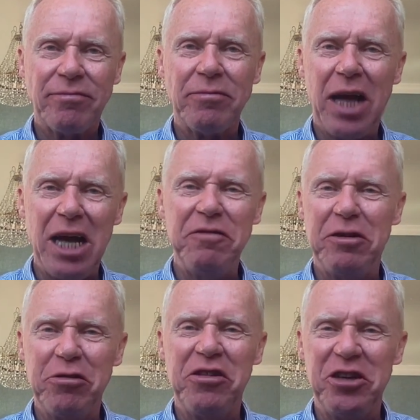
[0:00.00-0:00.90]

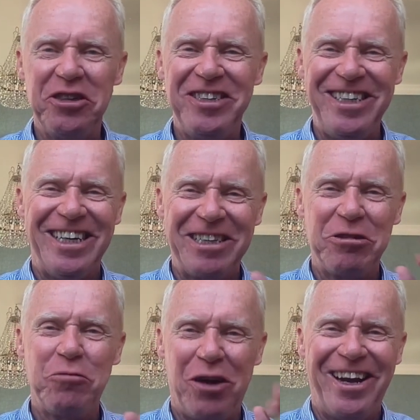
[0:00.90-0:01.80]
13, a
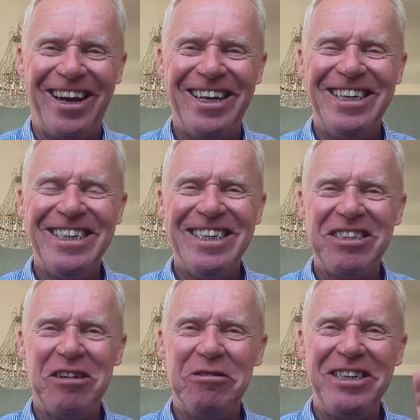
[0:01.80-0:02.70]
good one.
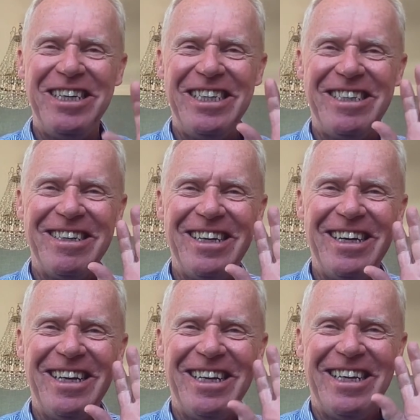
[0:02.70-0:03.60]
So it
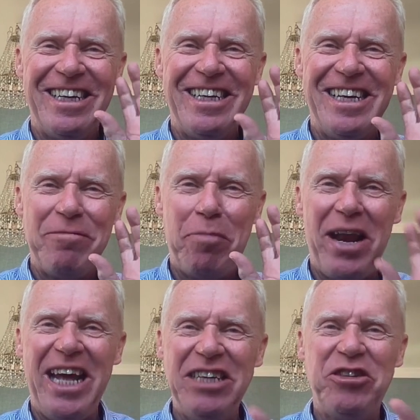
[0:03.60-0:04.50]

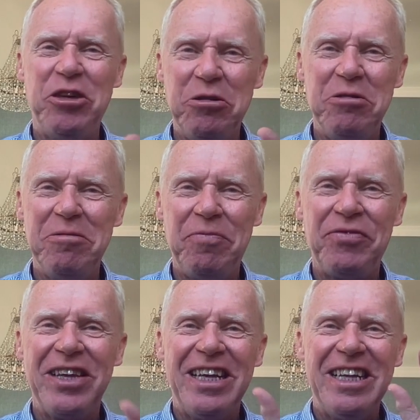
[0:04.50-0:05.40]
plays you
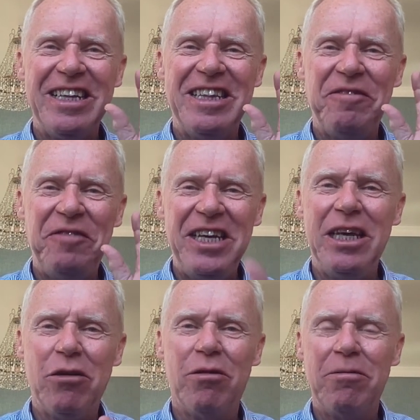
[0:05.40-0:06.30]
the
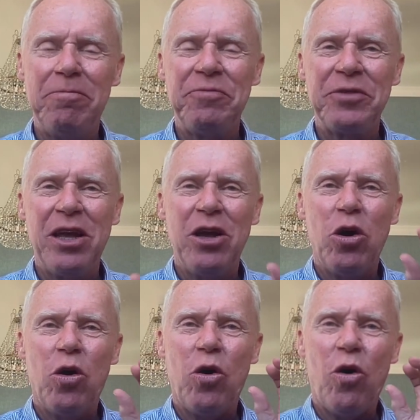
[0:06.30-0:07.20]
video,
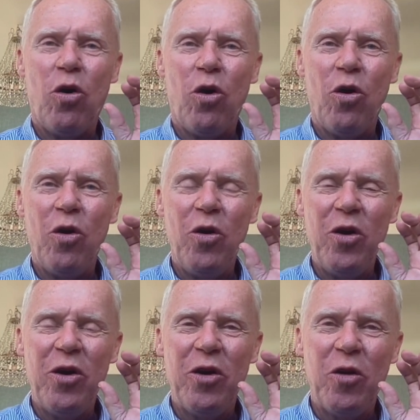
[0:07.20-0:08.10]

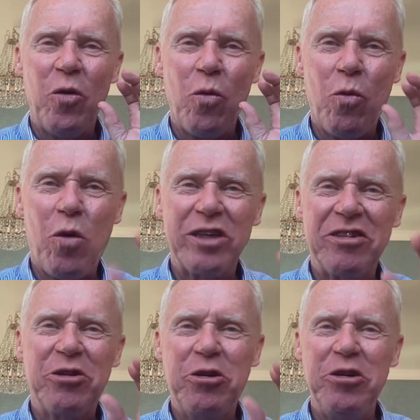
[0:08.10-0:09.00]
what
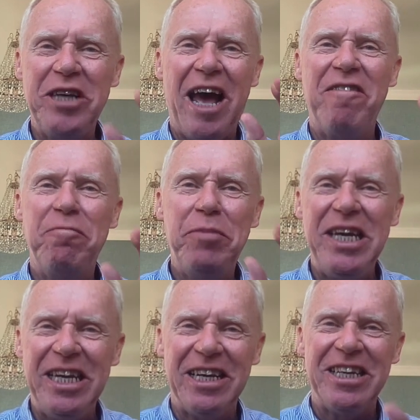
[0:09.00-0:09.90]
could have
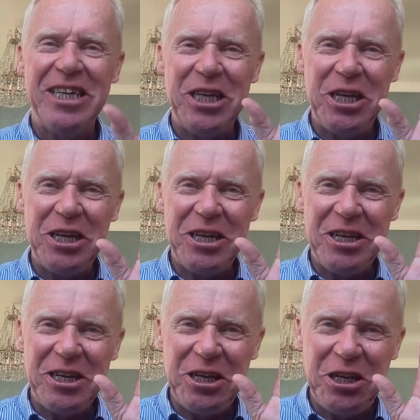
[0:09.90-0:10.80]
been
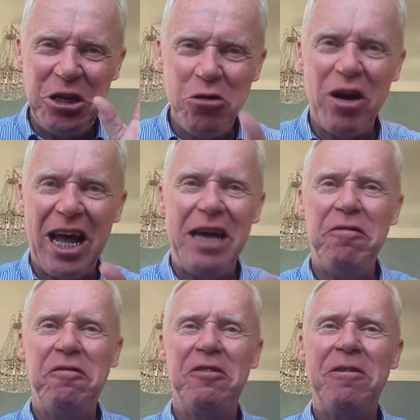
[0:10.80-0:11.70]
your
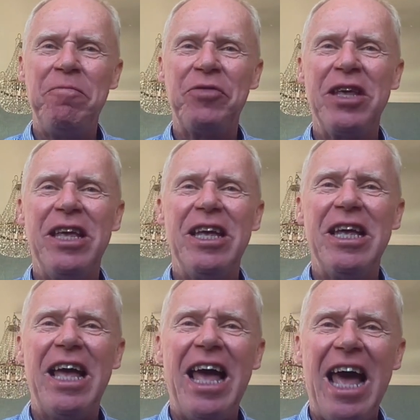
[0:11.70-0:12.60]
life
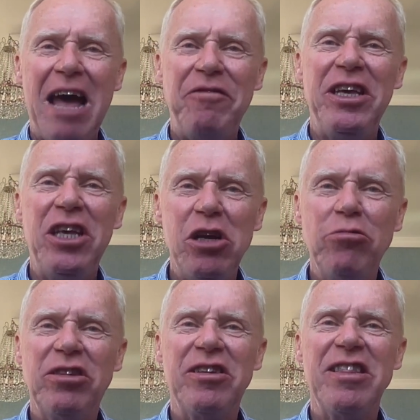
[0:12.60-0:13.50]
having
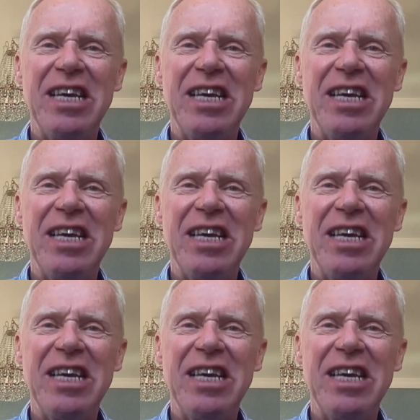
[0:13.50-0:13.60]
used the